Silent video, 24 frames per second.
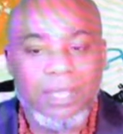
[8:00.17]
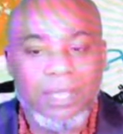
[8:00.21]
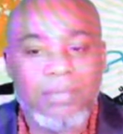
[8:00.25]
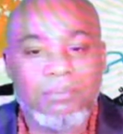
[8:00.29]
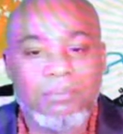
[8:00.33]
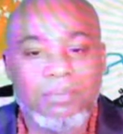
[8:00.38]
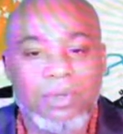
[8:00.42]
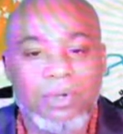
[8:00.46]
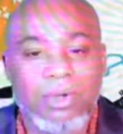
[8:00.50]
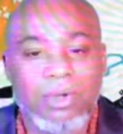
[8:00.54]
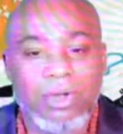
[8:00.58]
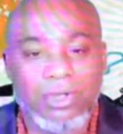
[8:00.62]

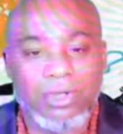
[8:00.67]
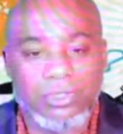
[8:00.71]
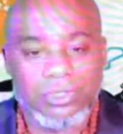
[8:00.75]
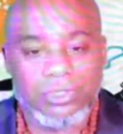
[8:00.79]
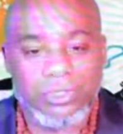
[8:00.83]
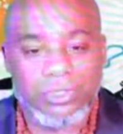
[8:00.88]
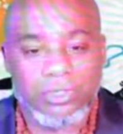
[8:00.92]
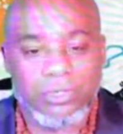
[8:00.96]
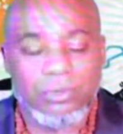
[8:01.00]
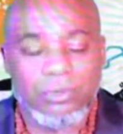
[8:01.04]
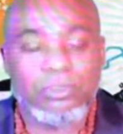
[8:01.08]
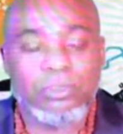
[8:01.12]
but
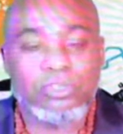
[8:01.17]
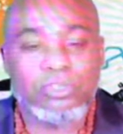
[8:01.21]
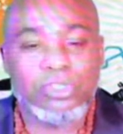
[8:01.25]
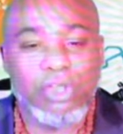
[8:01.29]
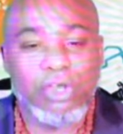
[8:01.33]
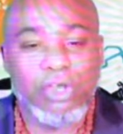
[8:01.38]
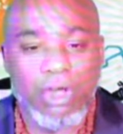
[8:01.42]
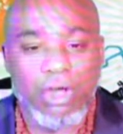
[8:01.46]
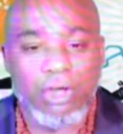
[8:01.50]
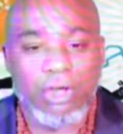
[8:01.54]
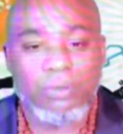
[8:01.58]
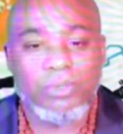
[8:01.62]
also
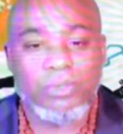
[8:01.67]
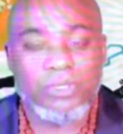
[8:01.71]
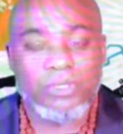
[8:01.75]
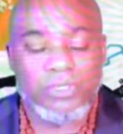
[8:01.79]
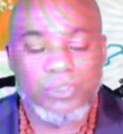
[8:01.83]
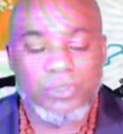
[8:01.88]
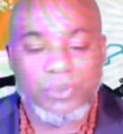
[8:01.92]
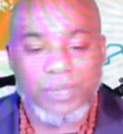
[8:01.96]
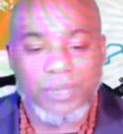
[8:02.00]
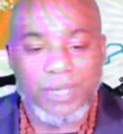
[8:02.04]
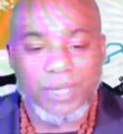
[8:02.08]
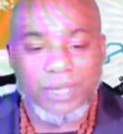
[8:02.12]
talk with
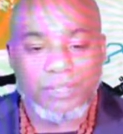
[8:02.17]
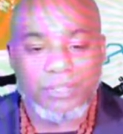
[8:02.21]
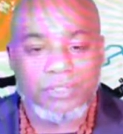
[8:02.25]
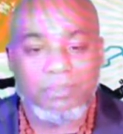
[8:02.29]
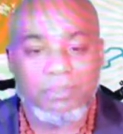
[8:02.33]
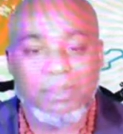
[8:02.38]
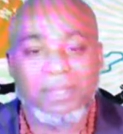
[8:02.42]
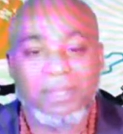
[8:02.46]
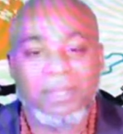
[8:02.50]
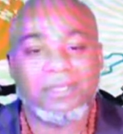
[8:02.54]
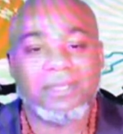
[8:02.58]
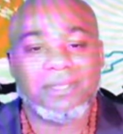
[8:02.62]
someone else
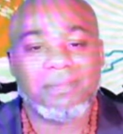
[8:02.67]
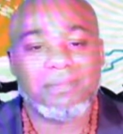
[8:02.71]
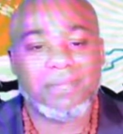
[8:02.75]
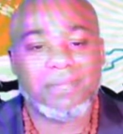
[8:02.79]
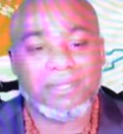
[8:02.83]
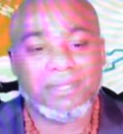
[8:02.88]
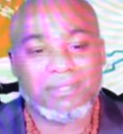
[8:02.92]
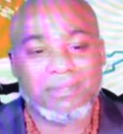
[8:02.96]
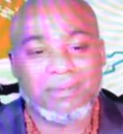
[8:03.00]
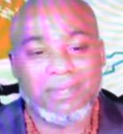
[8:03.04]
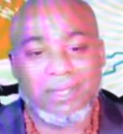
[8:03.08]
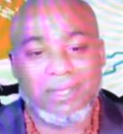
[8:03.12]
about their
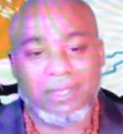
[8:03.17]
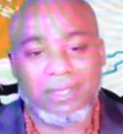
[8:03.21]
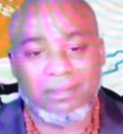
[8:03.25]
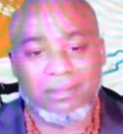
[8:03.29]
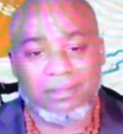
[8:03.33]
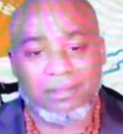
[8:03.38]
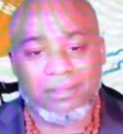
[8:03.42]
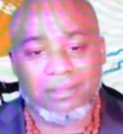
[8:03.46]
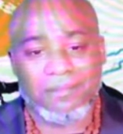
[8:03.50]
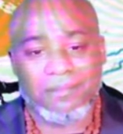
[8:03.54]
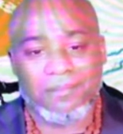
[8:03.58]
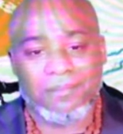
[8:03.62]
mental health.
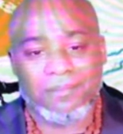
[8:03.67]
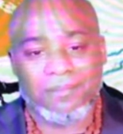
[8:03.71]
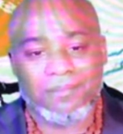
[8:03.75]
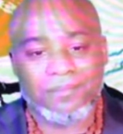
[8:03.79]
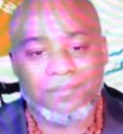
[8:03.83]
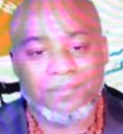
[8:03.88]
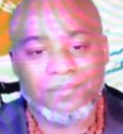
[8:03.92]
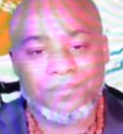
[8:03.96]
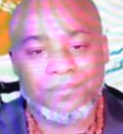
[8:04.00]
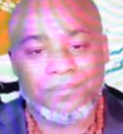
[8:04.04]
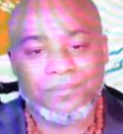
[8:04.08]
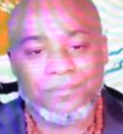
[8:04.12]

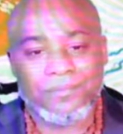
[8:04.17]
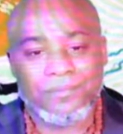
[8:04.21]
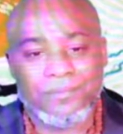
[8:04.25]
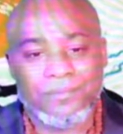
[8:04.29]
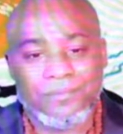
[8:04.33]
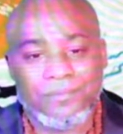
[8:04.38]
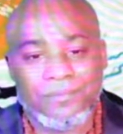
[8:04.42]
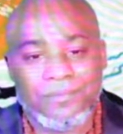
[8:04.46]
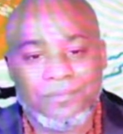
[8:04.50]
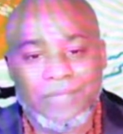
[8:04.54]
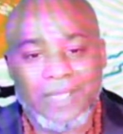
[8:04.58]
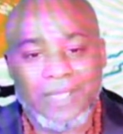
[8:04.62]

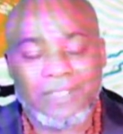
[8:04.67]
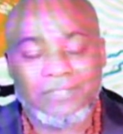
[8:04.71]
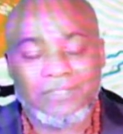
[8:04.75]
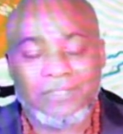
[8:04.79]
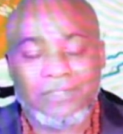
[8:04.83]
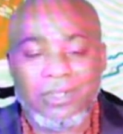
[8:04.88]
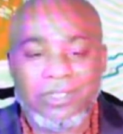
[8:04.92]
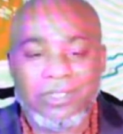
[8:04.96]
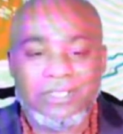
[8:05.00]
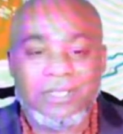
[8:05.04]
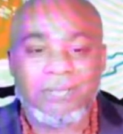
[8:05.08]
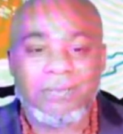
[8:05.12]
I
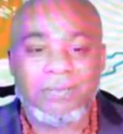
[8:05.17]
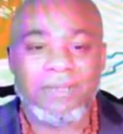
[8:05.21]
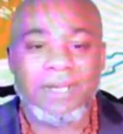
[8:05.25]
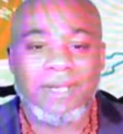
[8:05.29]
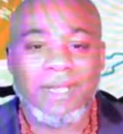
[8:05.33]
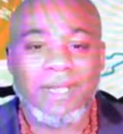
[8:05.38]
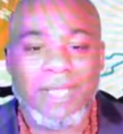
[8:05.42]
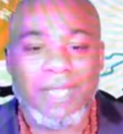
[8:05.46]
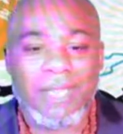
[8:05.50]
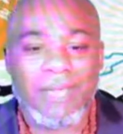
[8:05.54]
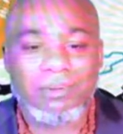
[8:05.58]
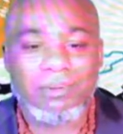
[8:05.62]
saw something that
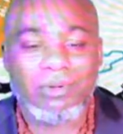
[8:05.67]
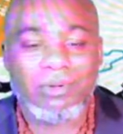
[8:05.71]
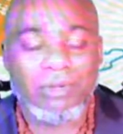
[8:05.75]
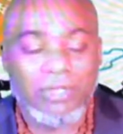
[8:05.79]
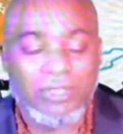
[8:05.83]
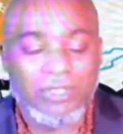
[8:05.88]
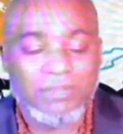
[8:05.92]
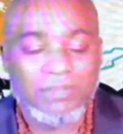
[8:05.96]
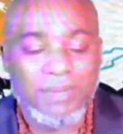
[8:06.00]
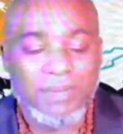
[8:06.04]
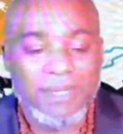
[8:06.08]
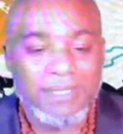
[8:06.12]
came
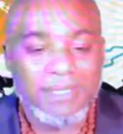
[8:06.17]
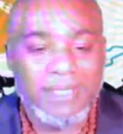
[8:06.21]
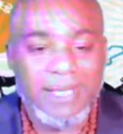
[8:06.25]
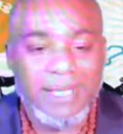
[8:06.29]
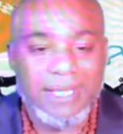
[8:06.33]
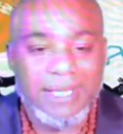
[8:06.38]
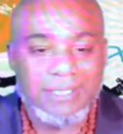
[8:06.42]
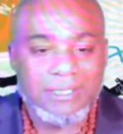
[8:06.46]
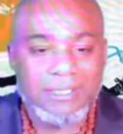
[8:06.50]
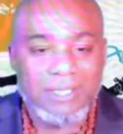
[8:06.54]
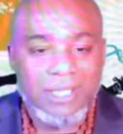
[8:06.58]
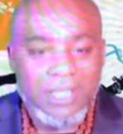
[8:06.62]
across my
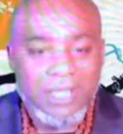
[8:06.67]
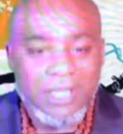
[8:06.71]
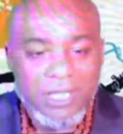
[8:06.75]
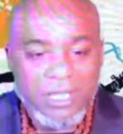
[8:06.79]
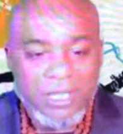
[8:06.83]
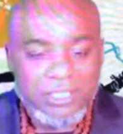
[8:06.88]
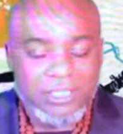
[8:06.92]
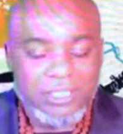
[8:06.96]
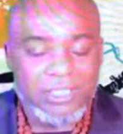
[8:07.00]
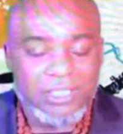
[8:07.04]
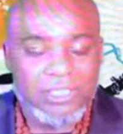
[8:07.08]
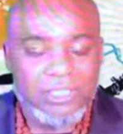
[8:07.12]
desk
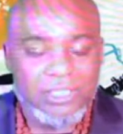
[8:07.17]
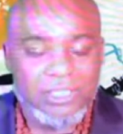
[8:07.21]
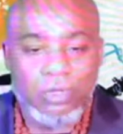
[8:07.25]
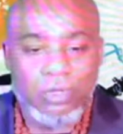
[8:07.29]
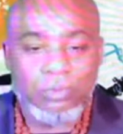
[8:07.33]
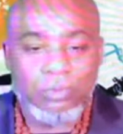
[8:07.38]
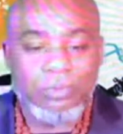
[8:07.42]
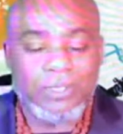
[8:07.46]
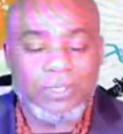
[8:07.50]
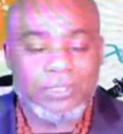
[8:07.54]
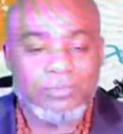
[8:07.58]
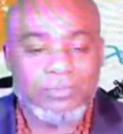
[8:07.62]
just so
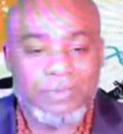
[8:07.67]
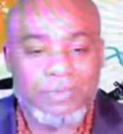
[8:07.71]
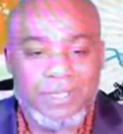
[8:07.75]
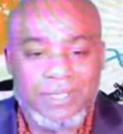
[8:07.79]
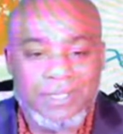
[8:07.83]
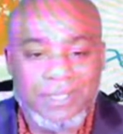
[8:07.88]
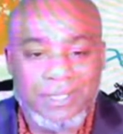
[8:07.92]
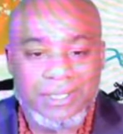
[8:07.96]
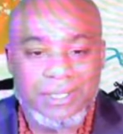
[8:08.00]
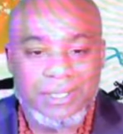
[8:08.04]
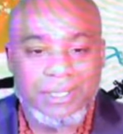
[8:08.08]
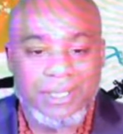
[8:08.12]
much
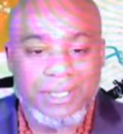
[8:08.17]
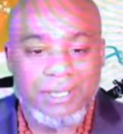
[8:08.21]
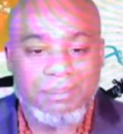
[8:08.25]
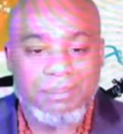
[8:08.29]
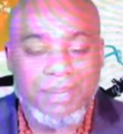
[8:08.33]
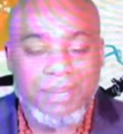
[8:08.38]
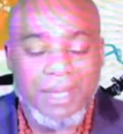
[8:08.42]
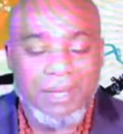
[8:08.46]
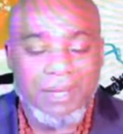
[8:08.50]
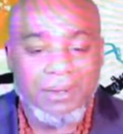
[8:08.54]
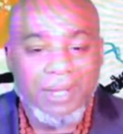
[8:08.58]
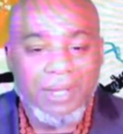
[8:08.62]
recently
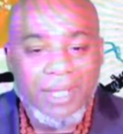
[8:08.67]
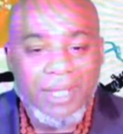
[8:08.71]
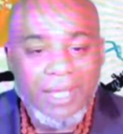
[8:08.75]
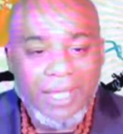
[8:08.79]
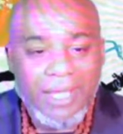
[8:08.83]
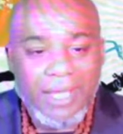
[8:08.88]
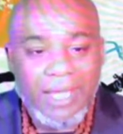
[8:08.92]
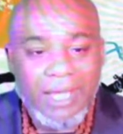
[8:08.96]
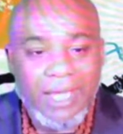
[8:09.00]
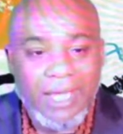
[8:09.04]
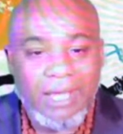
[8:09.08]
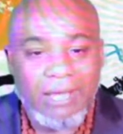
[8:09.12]
about
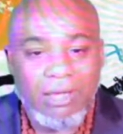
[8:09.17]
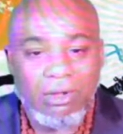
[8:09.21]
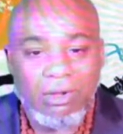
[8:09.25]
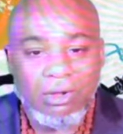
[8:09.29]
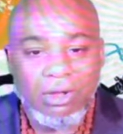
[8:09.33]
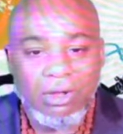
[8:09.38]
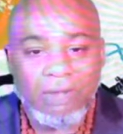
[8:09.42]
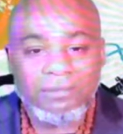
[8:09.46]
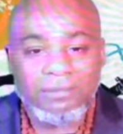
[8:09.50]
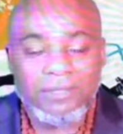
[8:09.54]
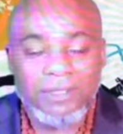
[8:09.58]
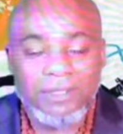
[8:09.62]
how
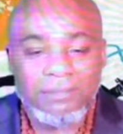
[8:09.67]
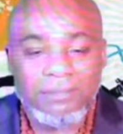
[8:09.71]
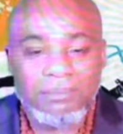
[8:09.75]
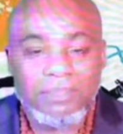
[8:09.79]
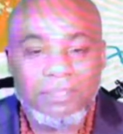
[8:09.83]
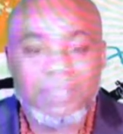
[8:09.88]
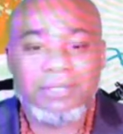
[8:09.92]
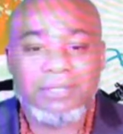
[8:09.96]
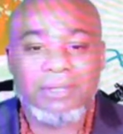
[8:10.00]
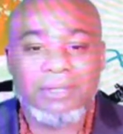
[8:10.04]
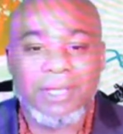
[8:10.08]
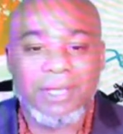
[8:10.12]
often
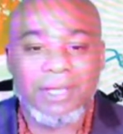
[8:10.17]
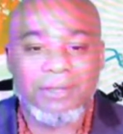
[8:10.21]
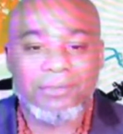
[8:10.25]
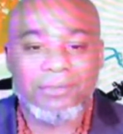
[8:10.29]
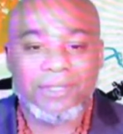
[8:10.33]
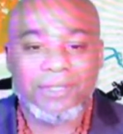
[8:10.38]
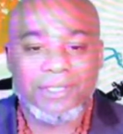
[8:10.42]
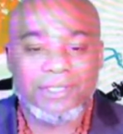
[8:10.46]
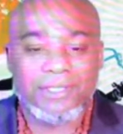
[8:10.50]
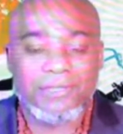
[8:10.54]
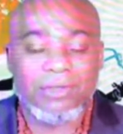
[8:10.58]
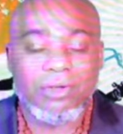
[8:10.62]
mental health
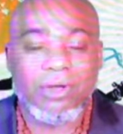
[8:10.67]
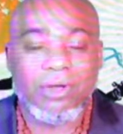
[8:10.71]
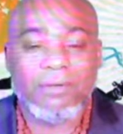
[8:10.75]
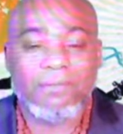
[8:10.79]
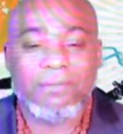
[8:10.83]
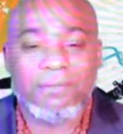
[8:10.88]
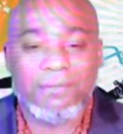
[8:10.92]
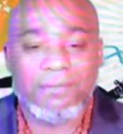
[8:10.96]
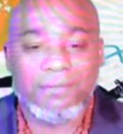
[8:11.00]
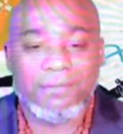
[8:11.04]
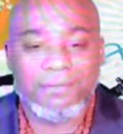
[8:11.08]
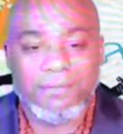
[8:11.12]
is
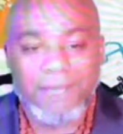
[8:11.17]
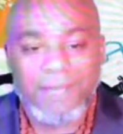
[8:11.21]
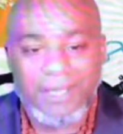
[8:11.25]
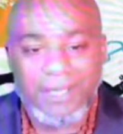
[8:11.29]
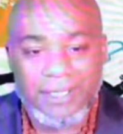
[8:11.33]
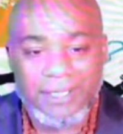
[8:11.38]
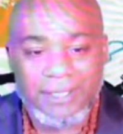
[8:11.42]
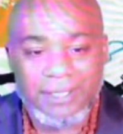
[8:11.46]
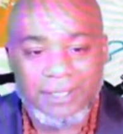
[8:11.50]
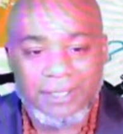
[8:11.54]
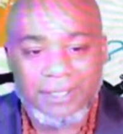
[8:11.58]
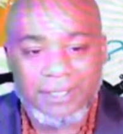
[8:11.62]
often
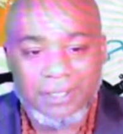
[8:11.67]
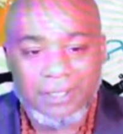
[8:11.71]
faked,